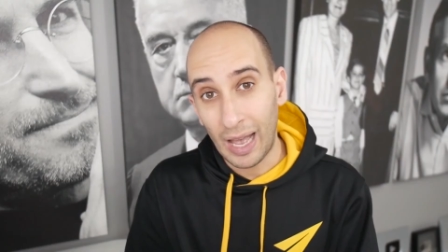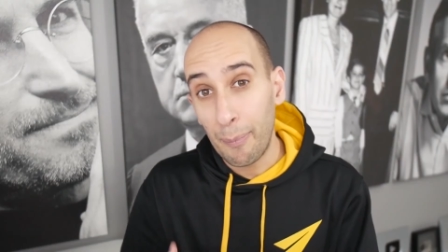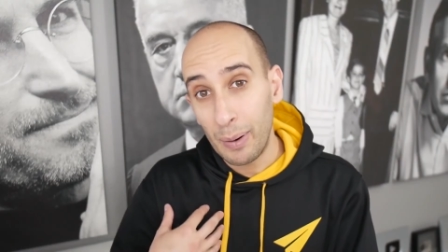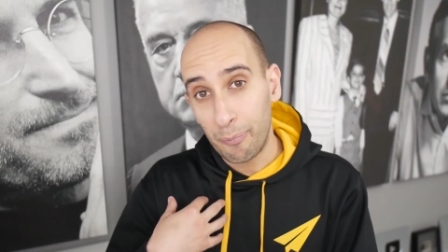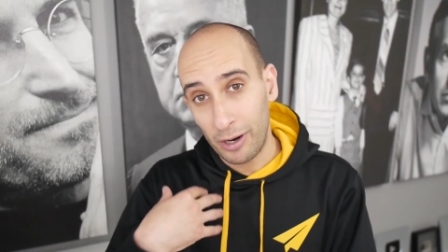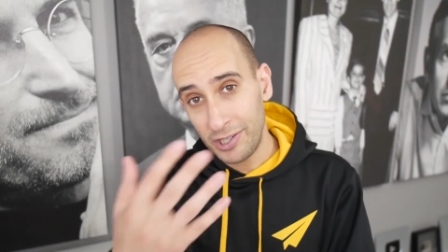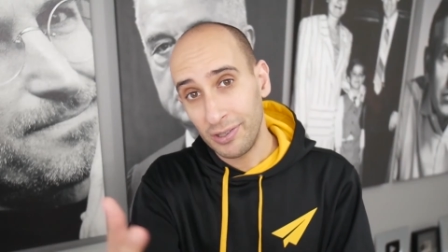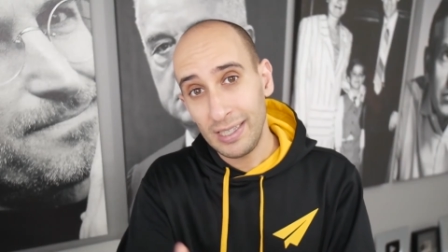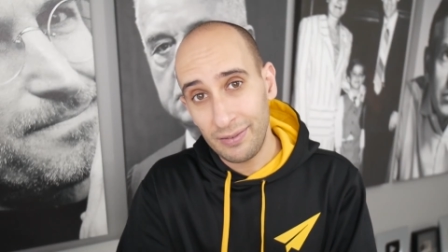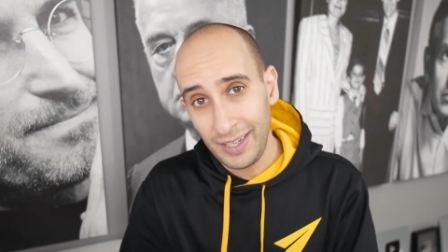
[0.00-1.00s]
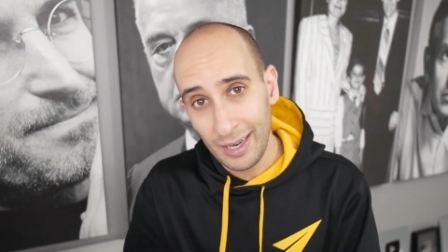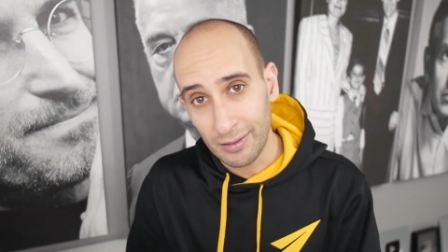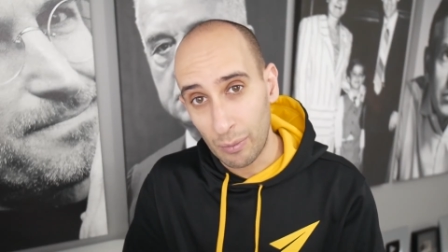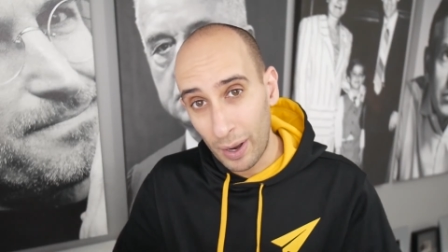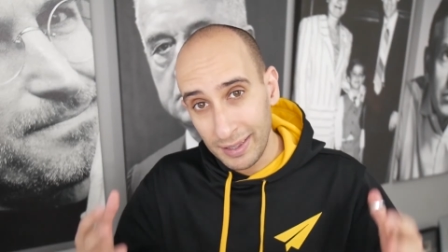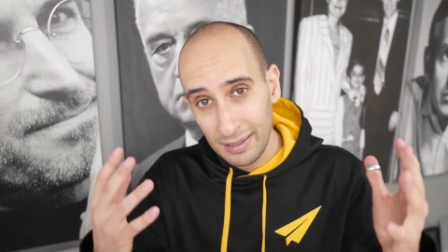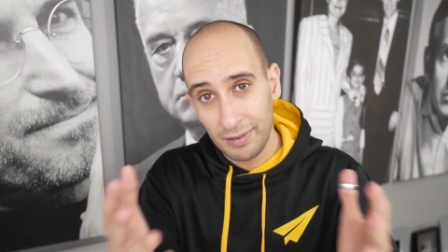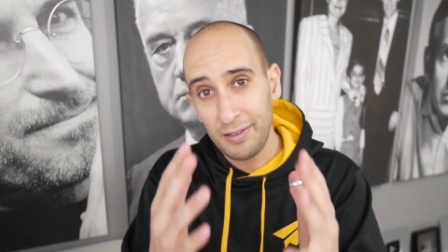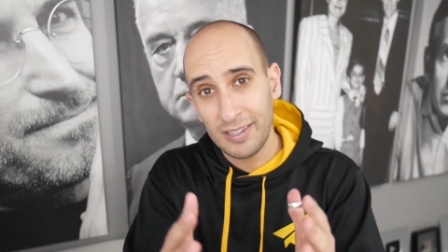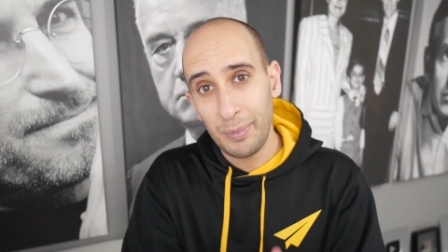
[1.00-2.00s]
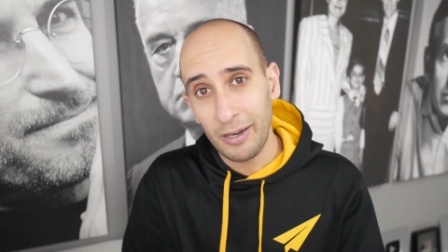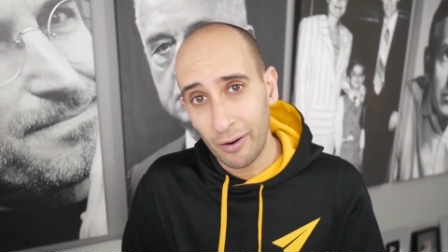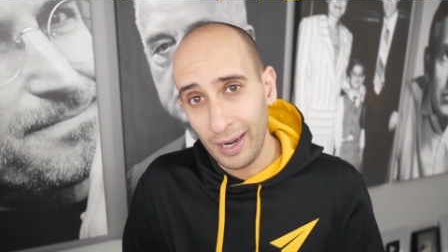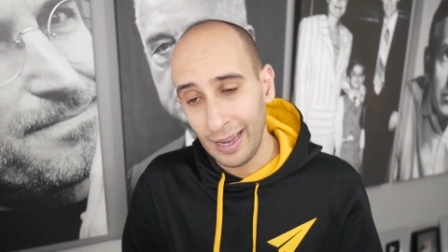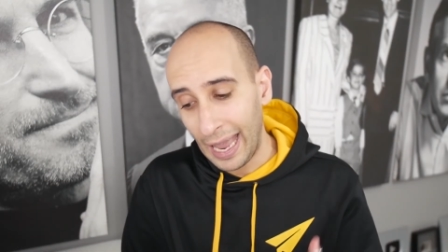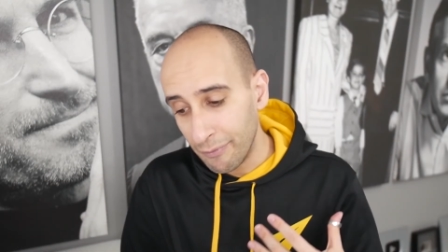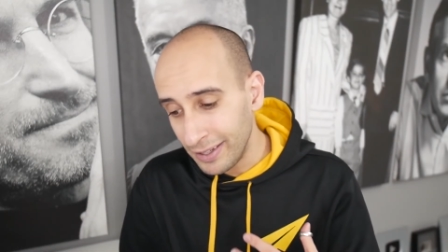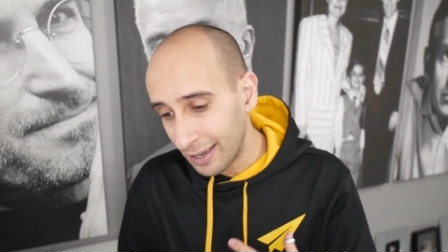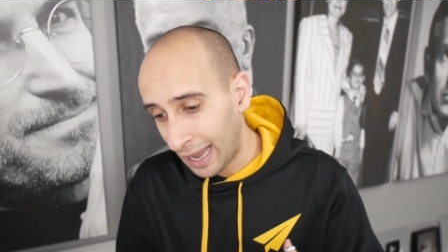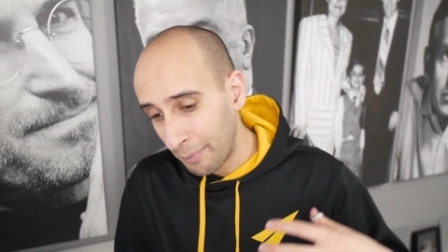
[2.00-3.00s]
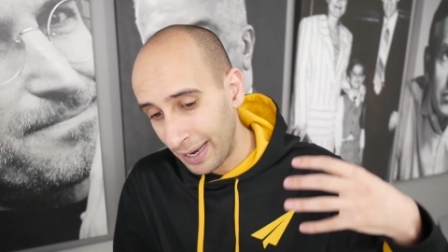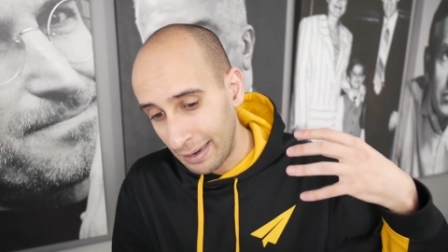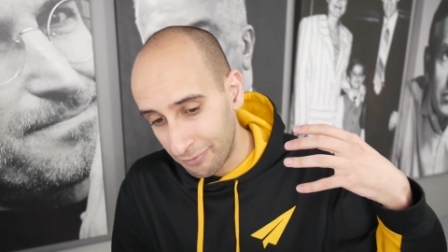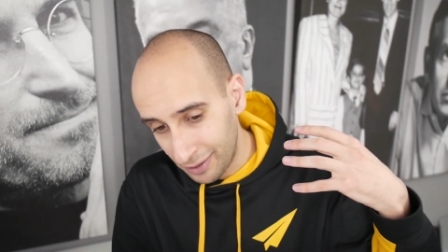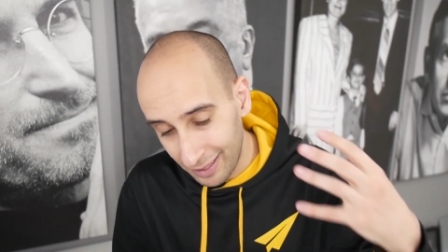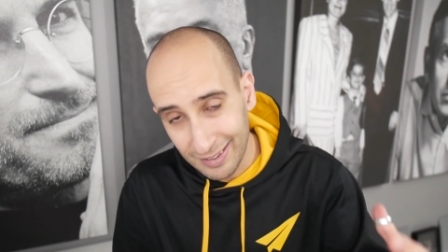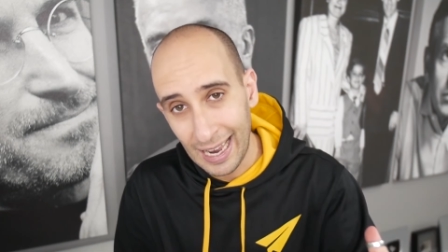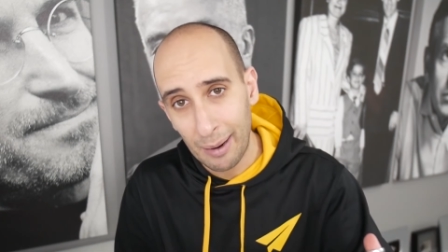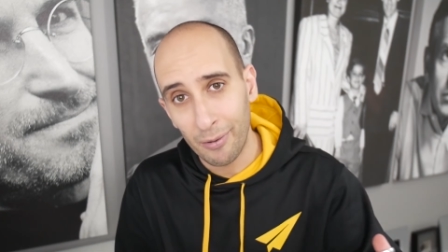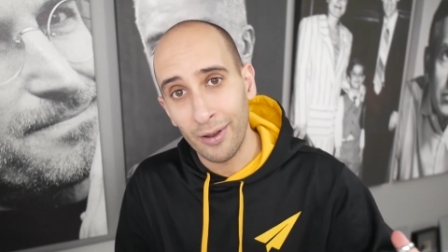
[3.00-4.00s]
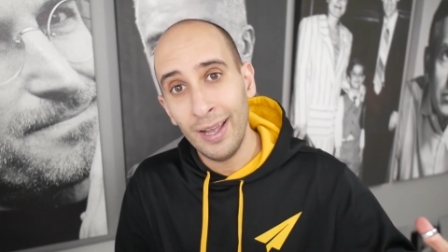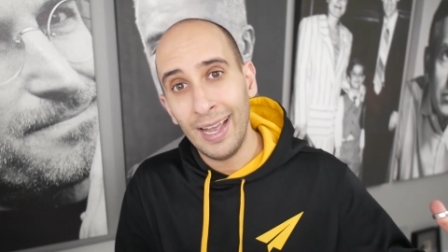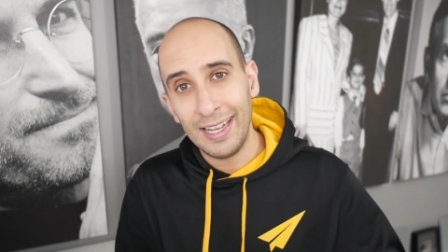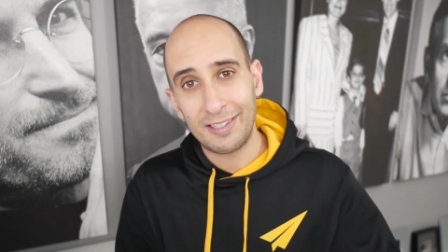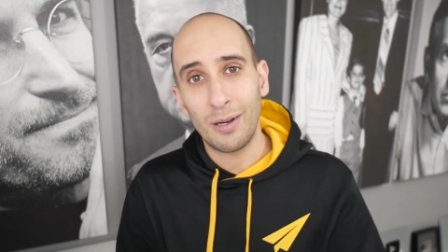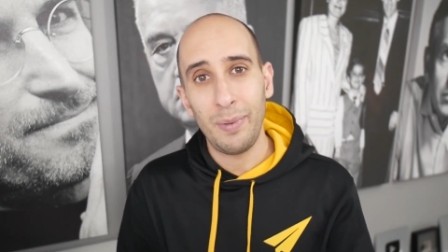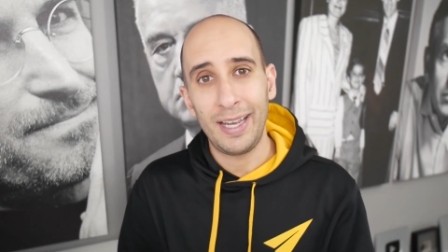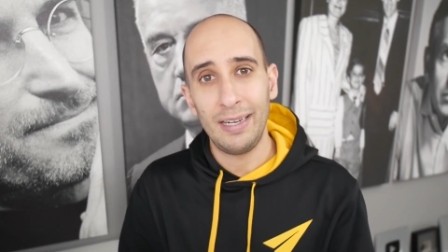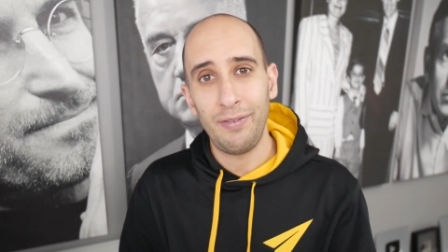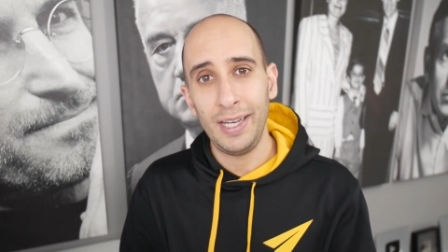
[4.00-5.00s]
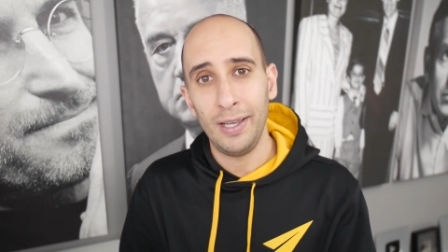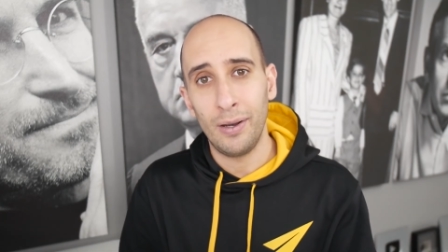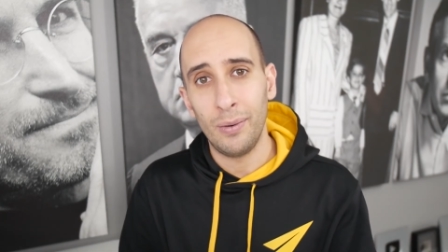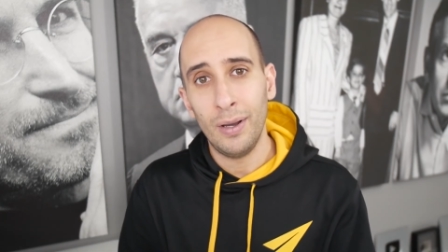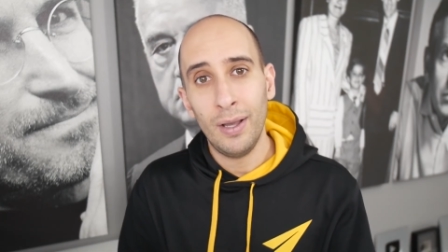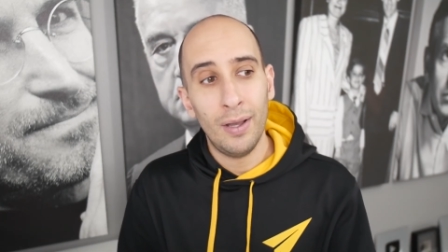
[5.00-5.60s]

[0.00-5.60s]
I put pressure on these videos. I want these videos to be great. Every time I get in front of this camera and start making a video,